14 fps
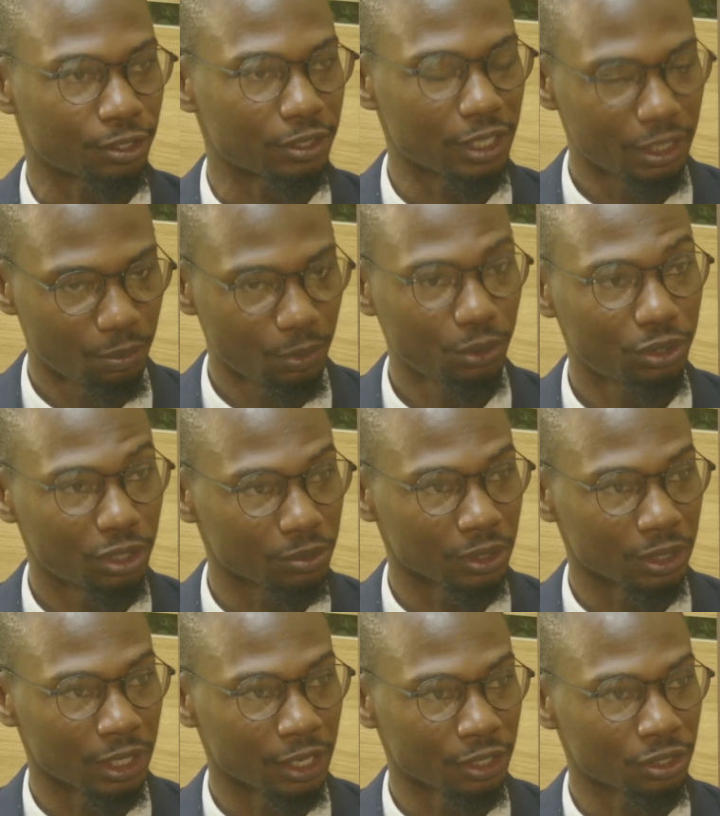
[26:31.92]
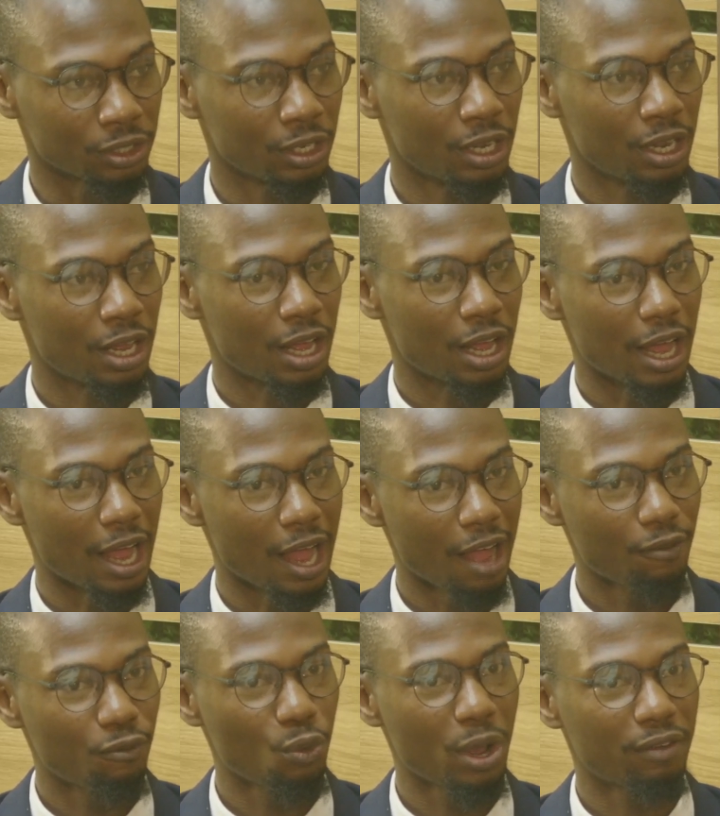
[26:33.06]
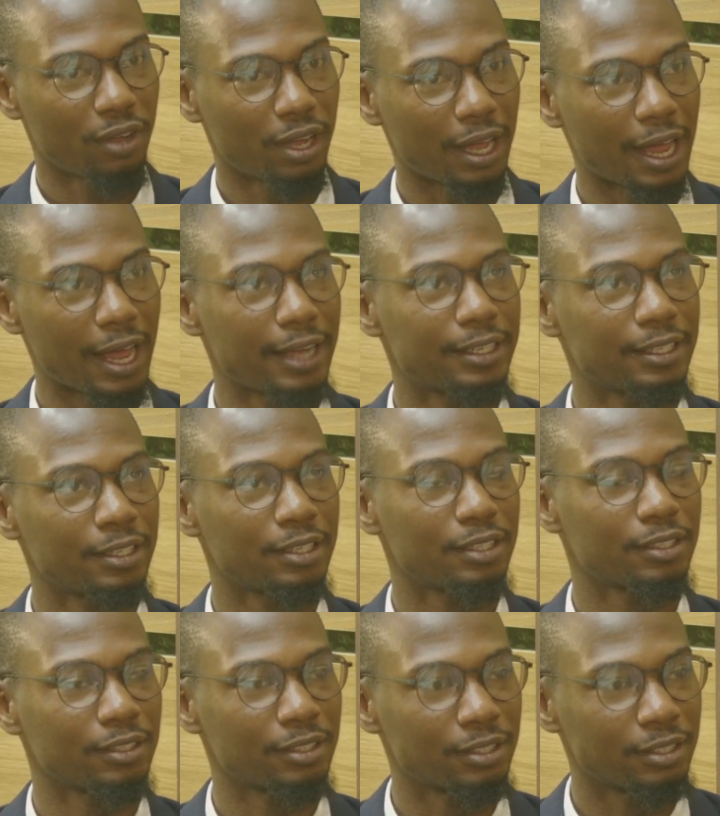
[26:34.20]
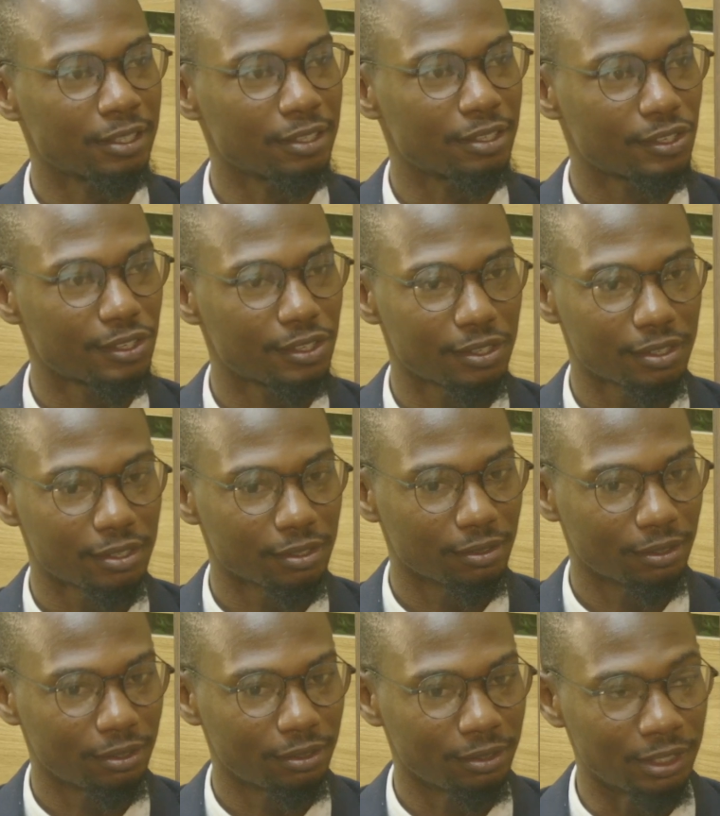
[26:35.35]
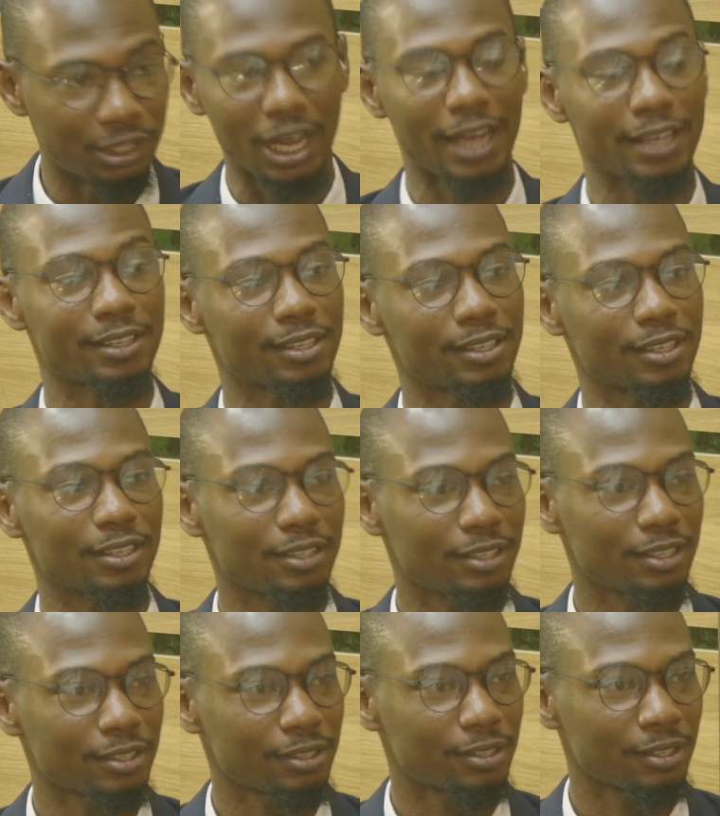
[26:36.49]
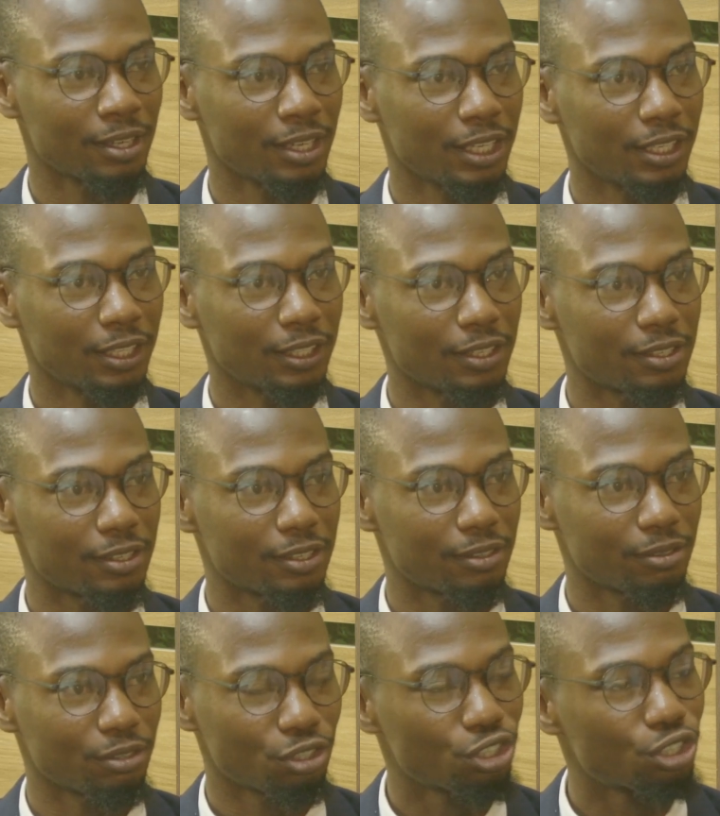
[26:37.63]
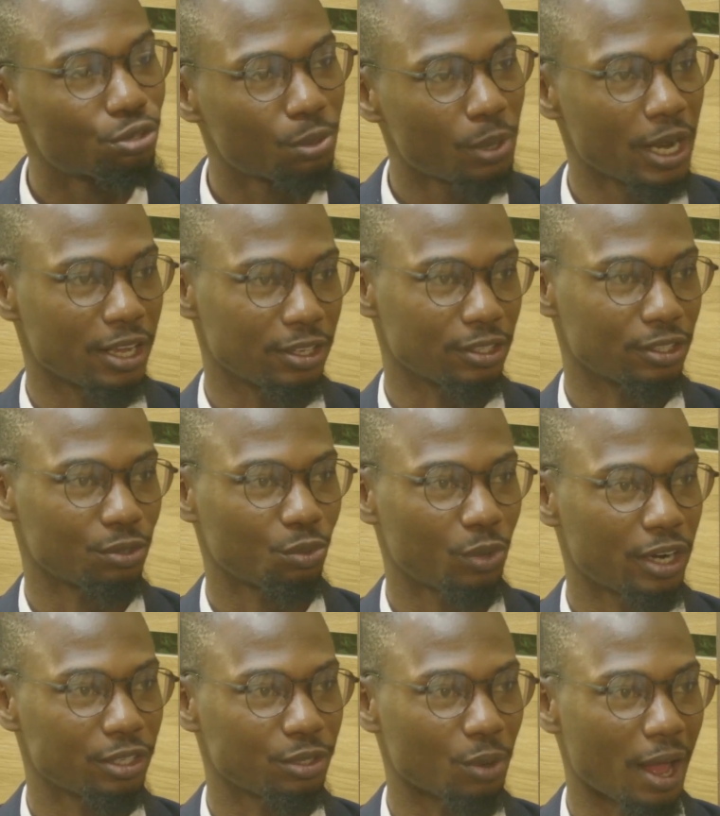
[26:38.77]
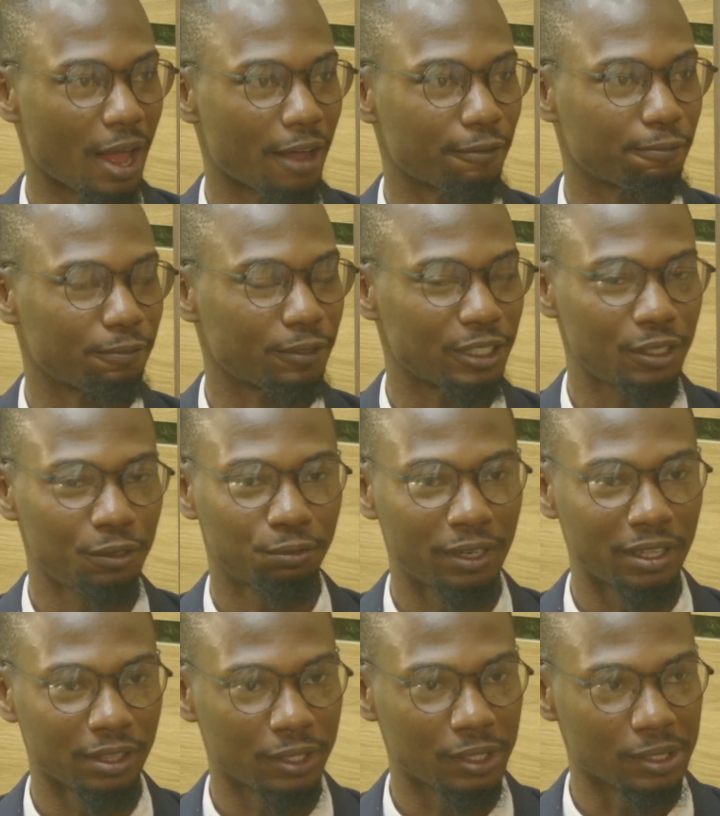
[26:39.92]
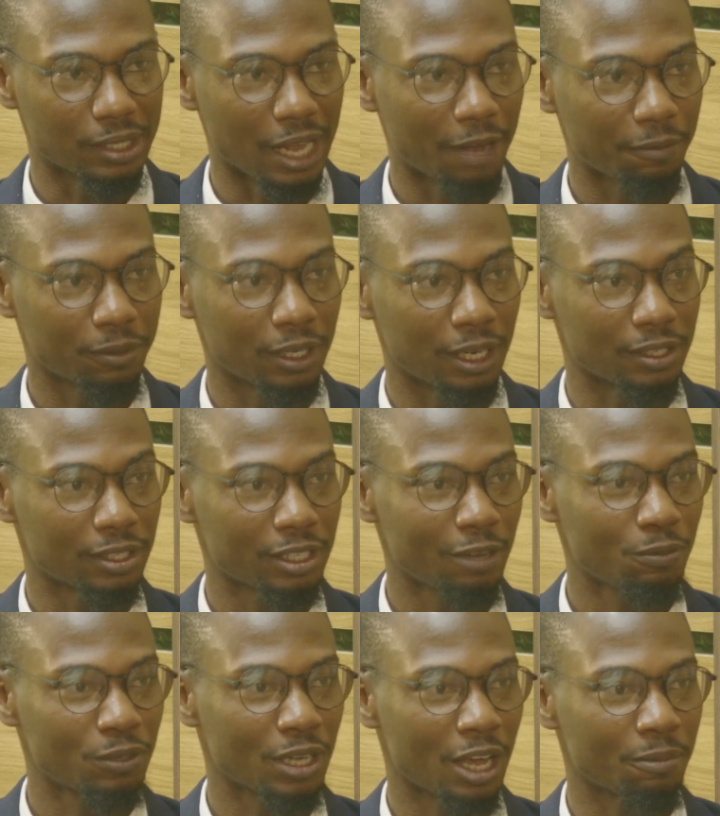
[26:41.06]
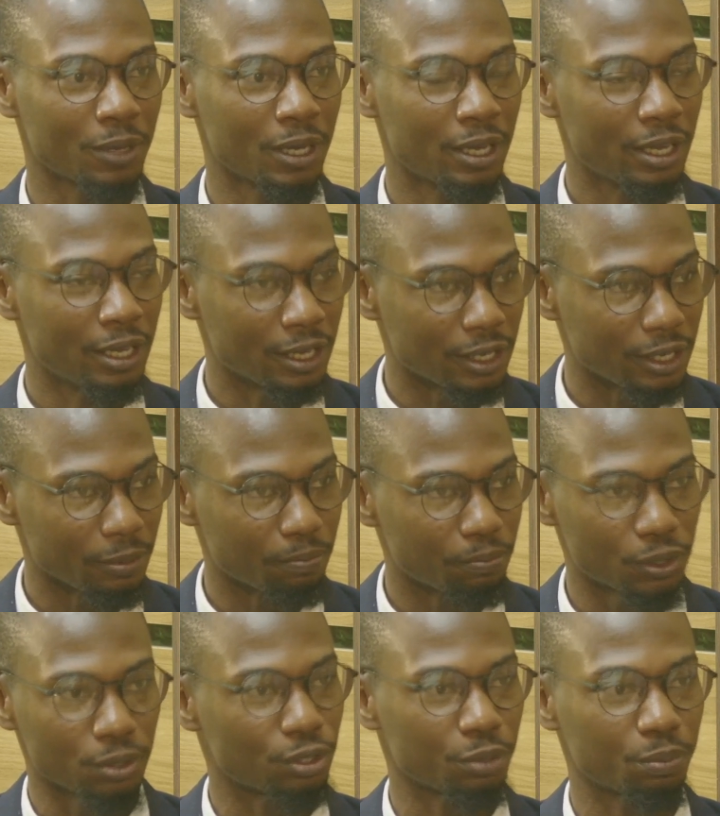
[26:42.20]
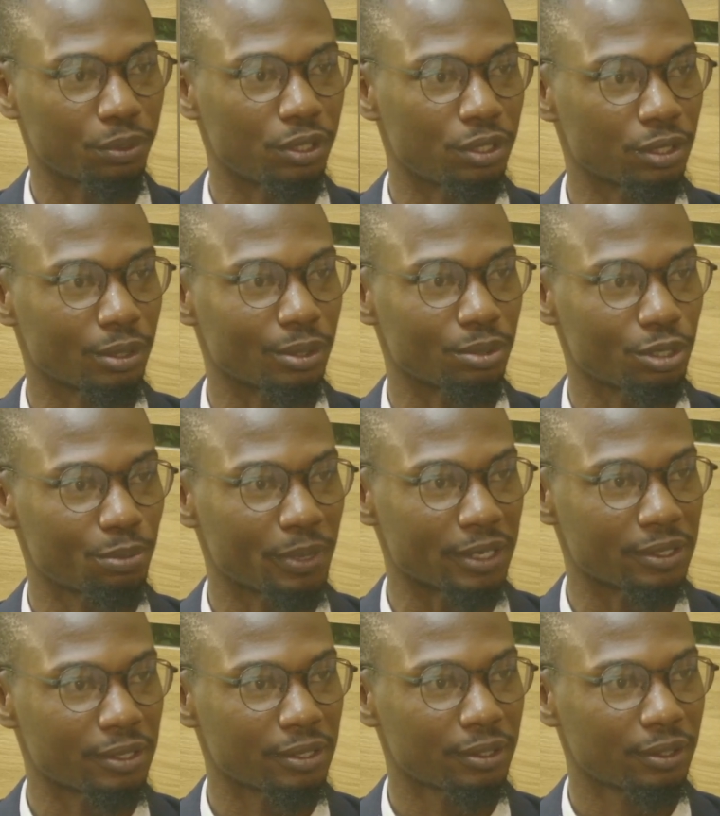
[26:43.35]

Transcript: In the build-up to the election, have we ever had it this dicey, this strange, where you have different things happening at the same time in the socio-political space?